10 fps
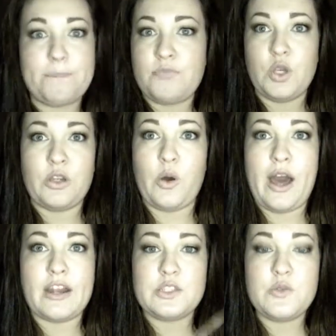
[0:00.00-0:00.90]
you can go
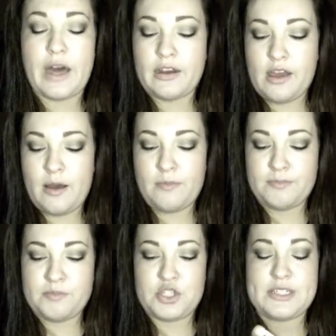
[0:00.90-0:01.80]
ahead and do that.
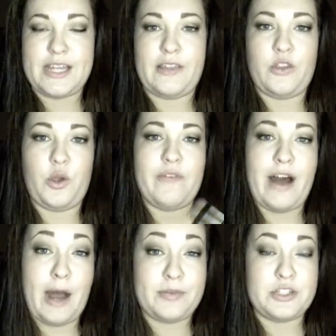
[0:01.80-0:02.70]
I'm just saying that you have
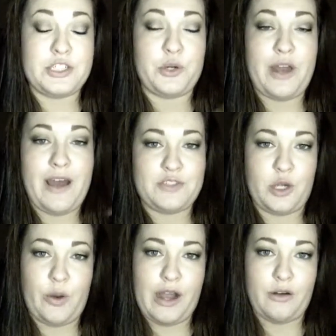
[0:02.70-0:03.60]
options. You don't have to
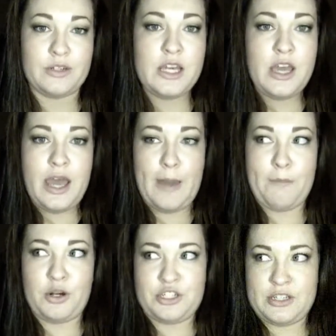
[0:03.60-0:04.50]
go out
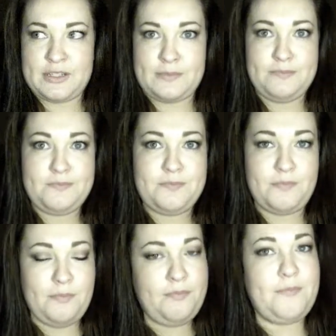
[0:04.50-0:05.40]
and purchase
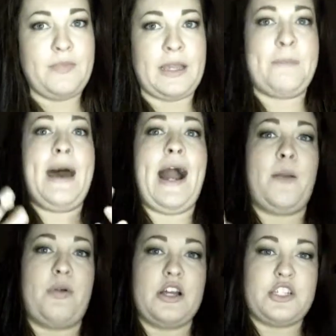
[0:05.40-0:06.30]
like
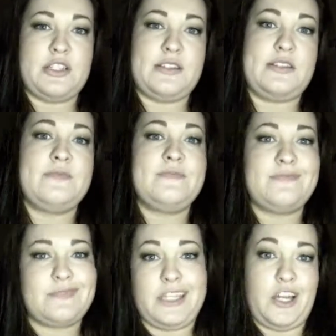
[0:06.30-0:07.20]
MAC brushes
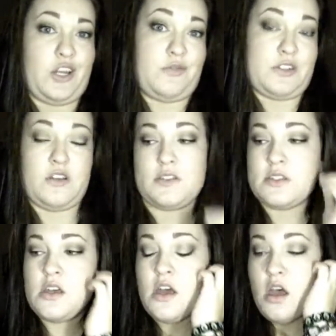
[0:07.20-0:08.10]
to get good results.
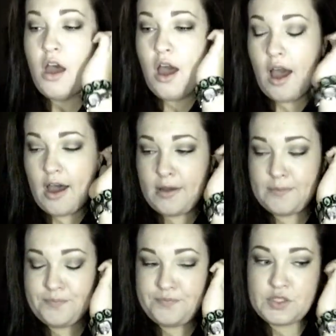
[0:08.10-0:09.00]

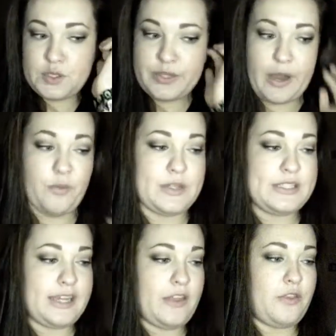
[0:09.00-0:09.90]
So yeah, once
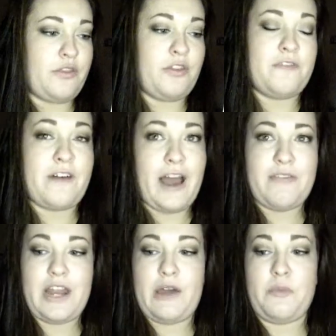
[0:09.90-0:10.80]
again, the
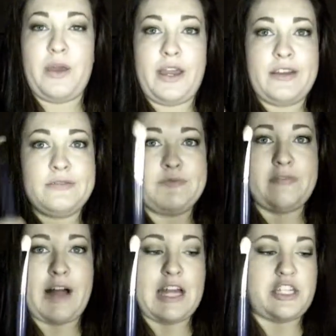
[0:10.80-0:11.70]
5 that I would pick:
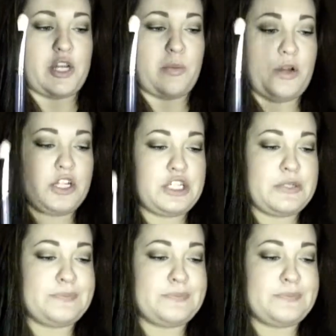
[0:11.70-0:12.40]
flat shader brush,